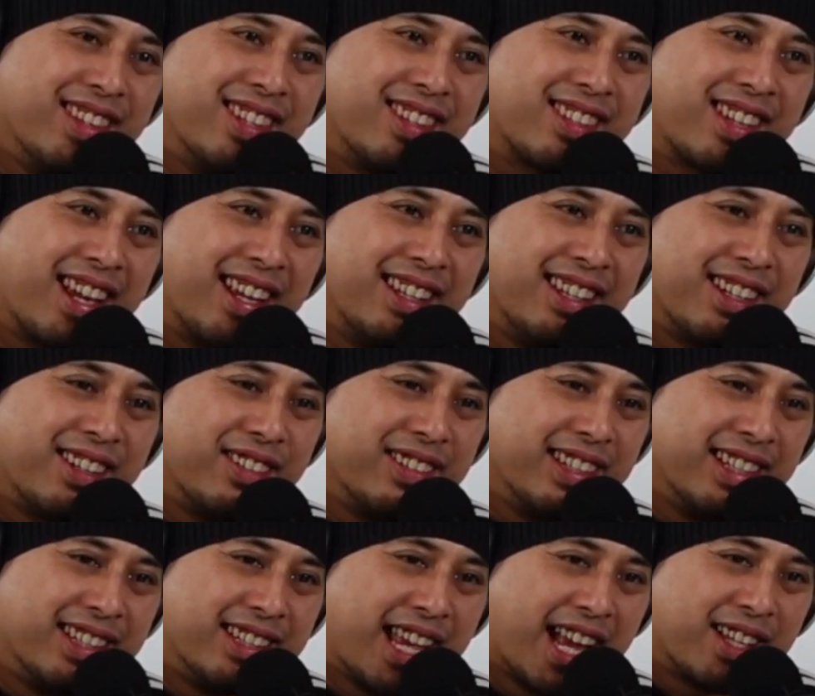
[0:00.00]
This guy
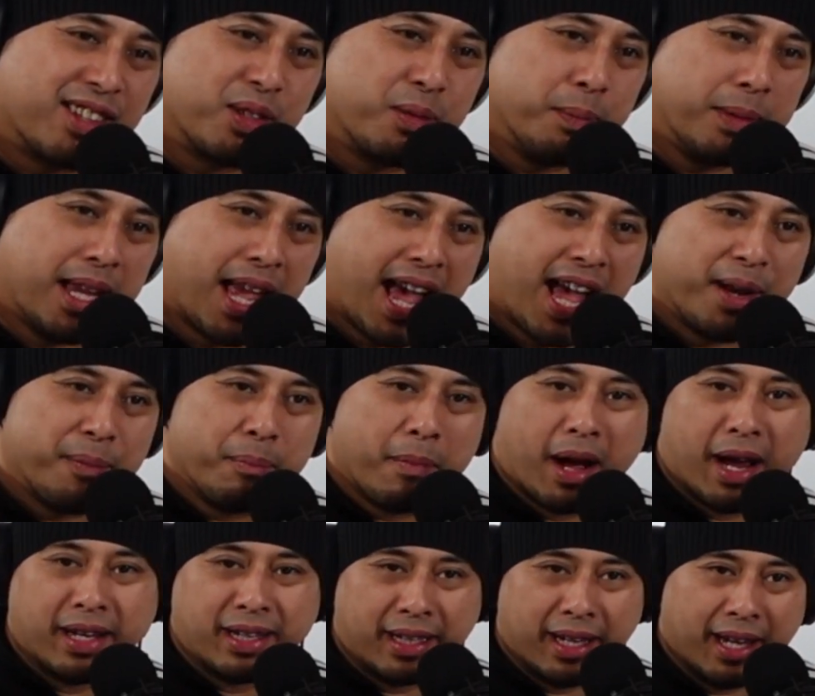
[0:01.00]
literally texts me at
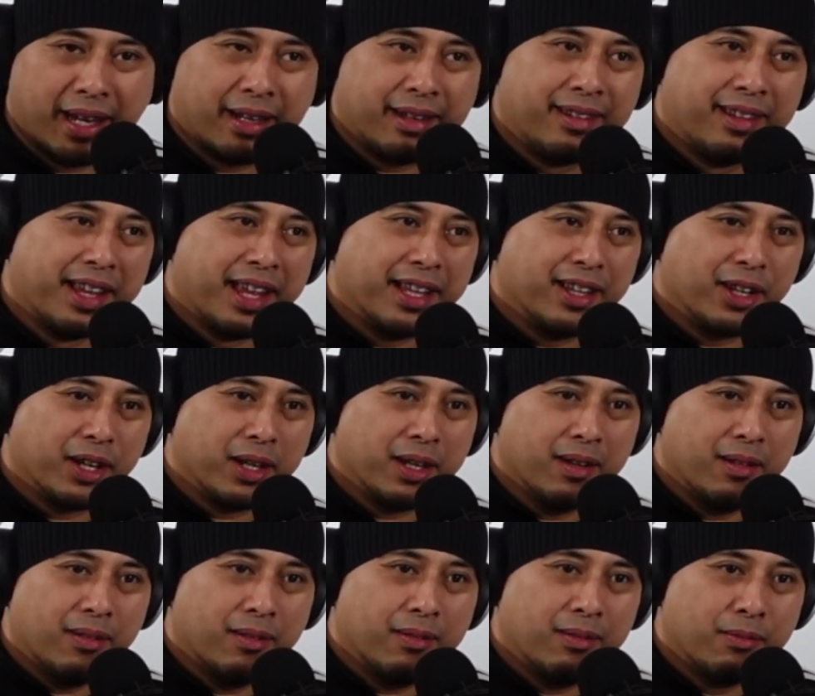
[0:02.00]
my gig and
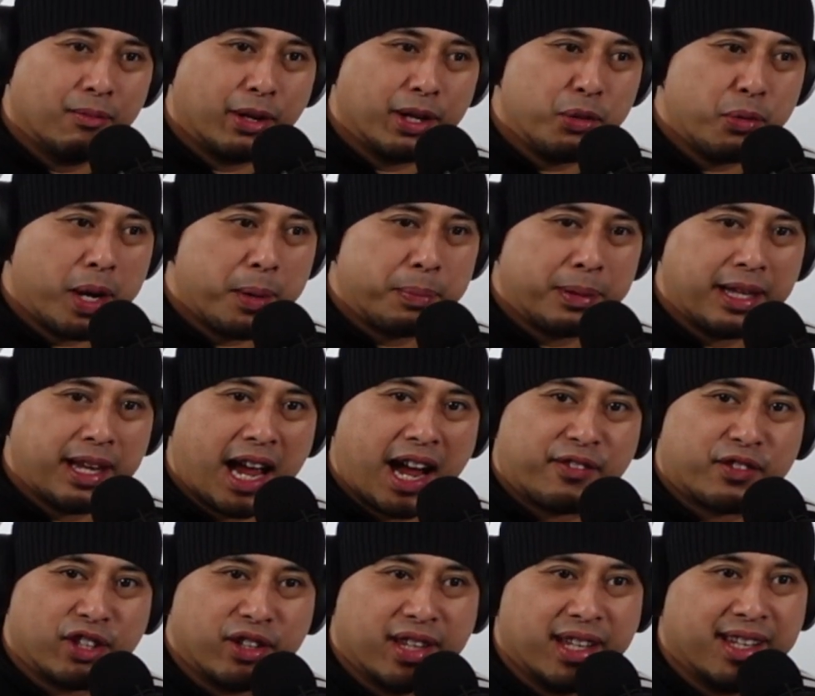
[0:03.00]
yo, what do I play
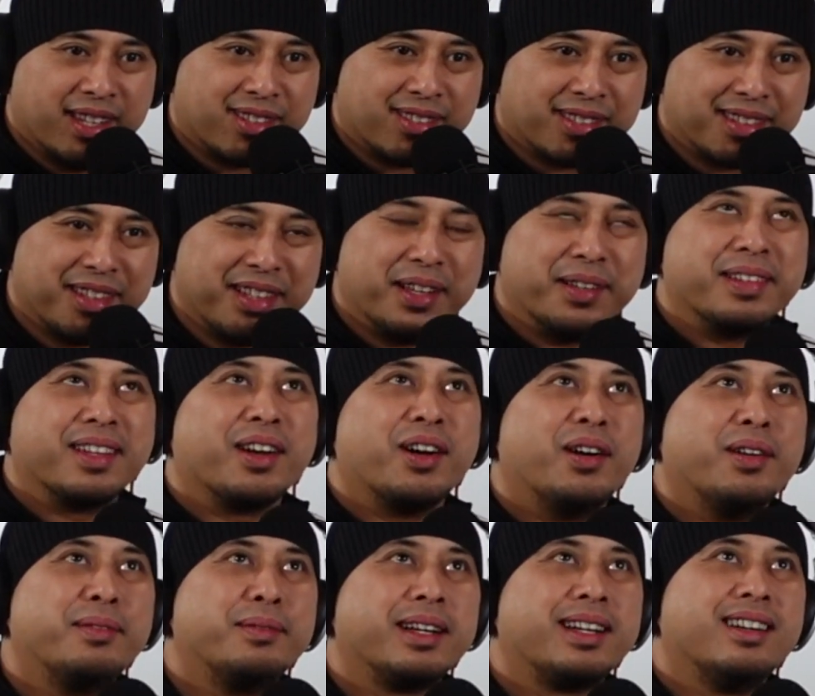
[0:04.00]
after this? I'm like,
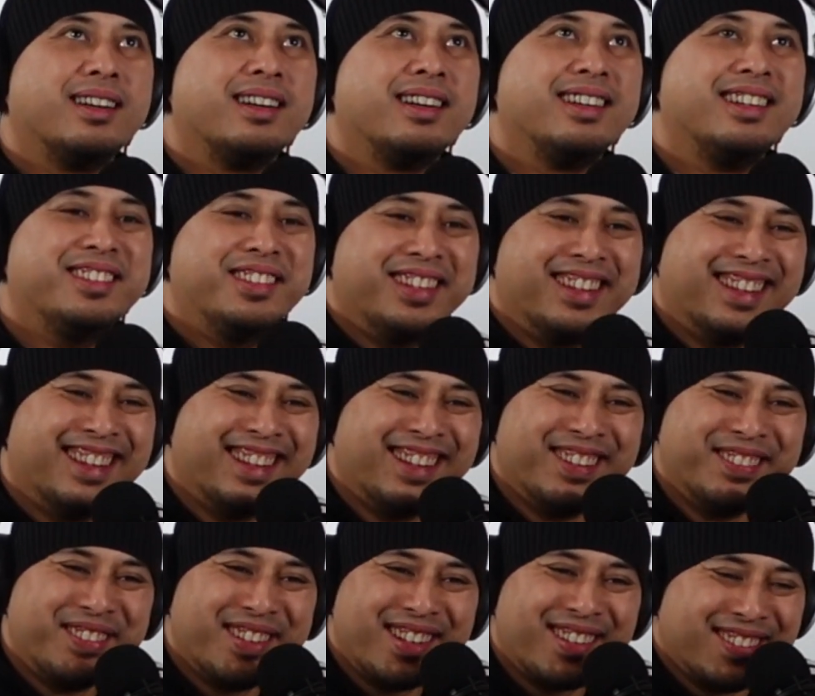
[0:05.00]
oh my God,
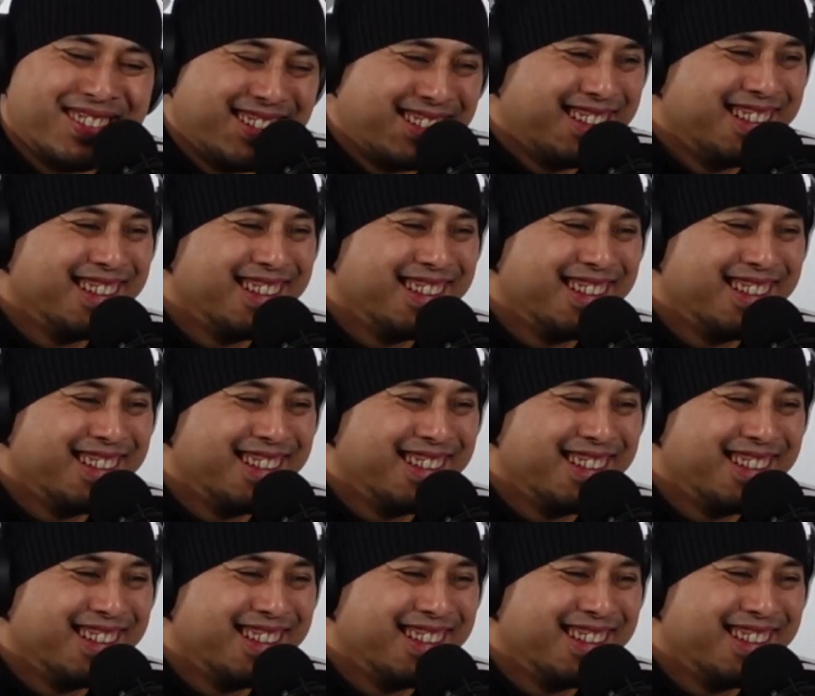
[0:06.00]
bro.